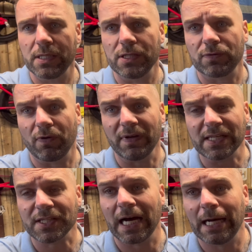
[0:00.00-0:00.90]
for
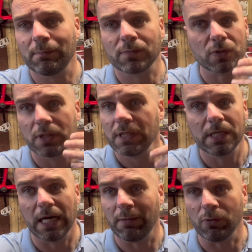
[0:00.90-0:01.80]
these, I'm
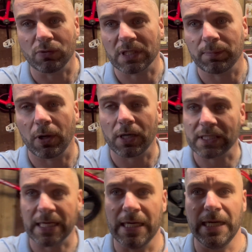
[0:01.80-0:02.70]
losing the plot, it's
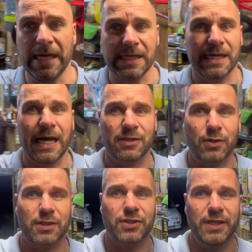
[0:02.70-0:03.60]
getting late. As you
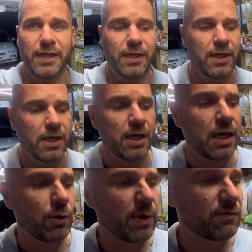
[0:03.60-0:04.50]
can see,
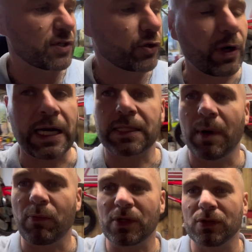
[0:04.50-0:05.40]
we've just cranked them
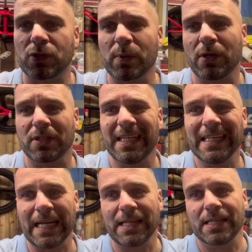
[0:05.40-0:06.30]
up with 2, so we're going to
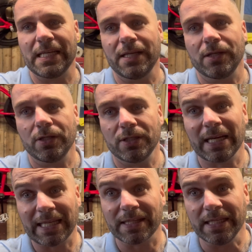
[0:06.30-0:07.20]
90
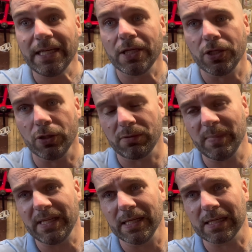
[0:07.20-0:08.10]
Newton
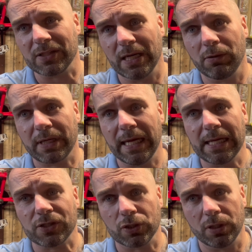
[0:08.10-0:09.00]
meters now, okay?
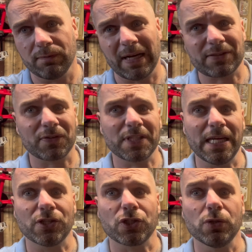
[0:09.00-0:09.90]
So that's for
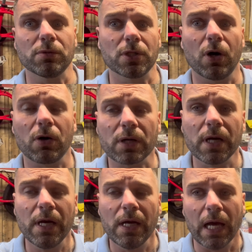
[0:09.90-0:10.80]
stage 2 torque.
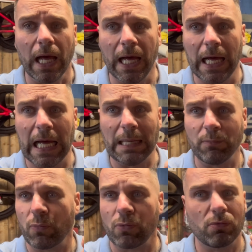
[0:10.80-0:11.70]
Do
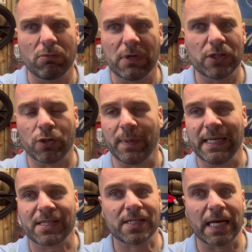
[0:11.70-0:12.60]
you know what I mean?
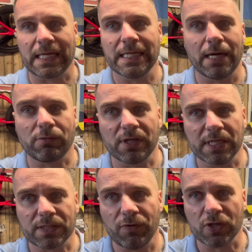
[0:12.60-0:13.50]
It's slightly out there
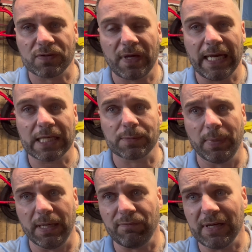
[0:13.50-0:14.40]
versus the Haynes,
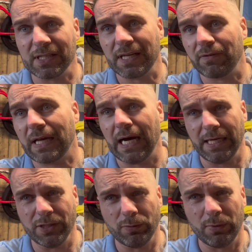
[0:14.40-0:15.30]
but there's another
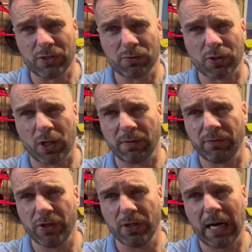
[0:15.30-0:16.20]
guide which is on
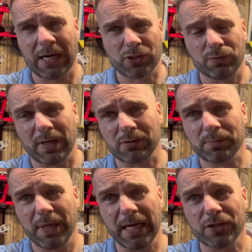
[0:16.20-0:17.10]
the RS2000
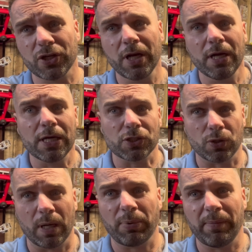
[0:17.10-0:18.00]
page. So
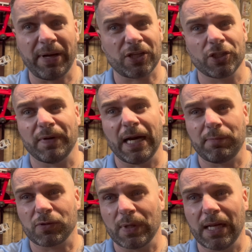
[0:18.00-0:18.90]
I'll put a picture of that up
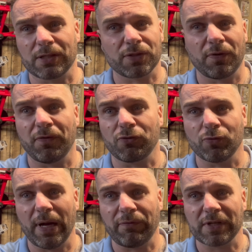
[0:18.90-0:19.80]
as well, just for future
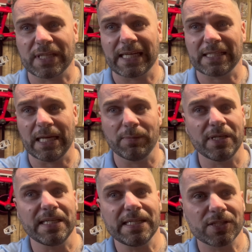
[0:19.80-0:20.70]
reference in case anybody
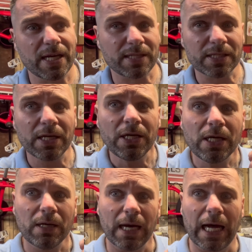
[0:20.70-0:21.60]
needs it.
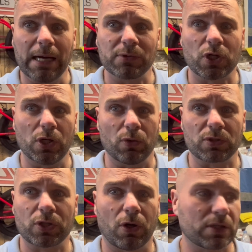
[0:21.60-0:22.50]
It's got loads of
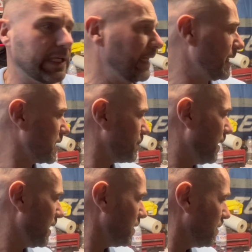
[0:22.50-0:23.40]
torque settings,
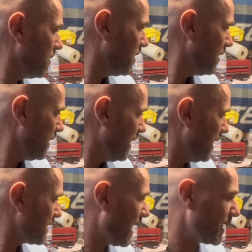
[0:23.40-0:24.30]
but
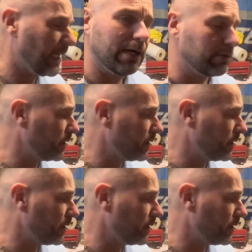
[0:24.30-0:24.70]
it's hardly out.